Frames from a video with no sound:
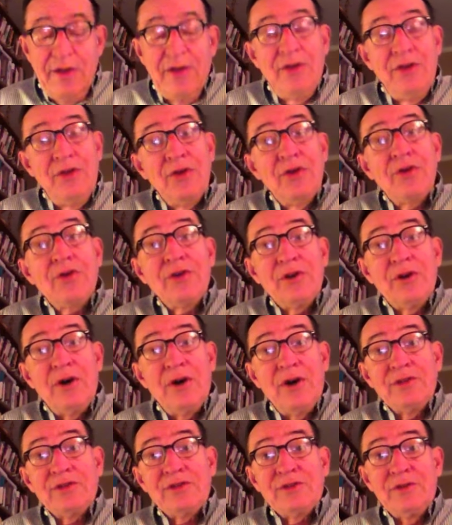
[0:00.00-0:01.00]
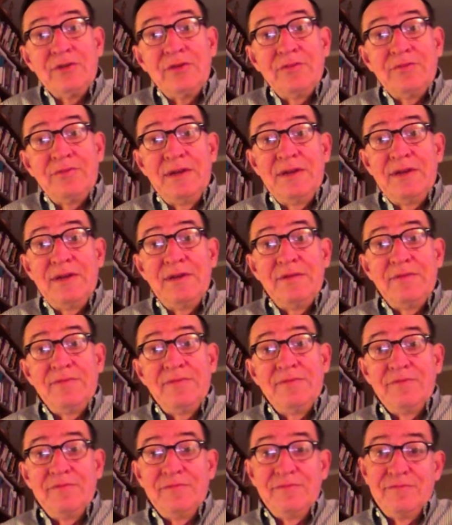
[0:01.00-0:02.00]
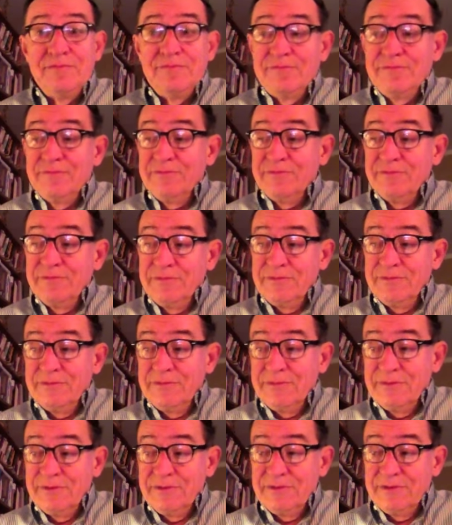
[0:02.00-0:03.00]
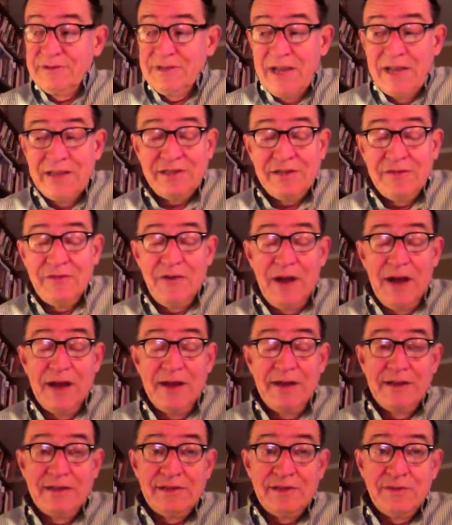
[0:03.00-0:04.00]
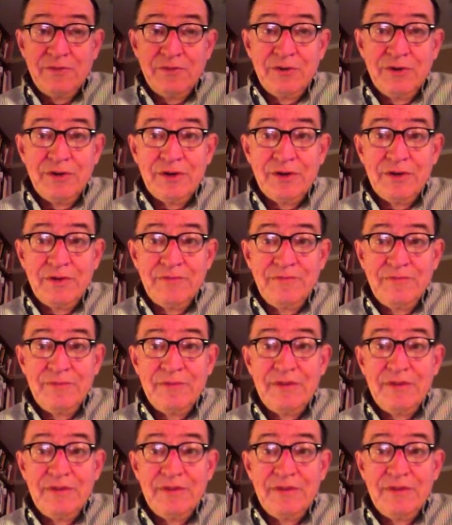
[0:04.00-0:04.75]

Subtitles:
you're going to also be testifying, as it were,